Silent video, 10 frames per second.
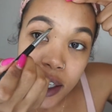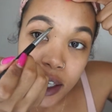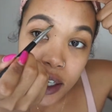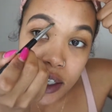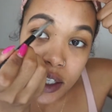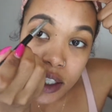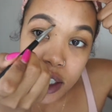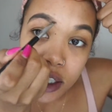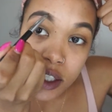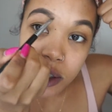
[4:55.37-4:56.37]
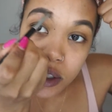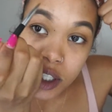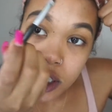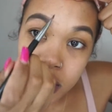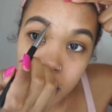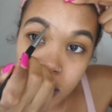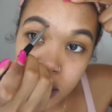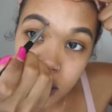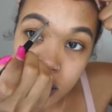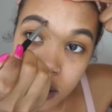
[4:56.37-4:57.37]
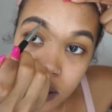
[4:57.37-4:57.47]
Now let's continue to shade.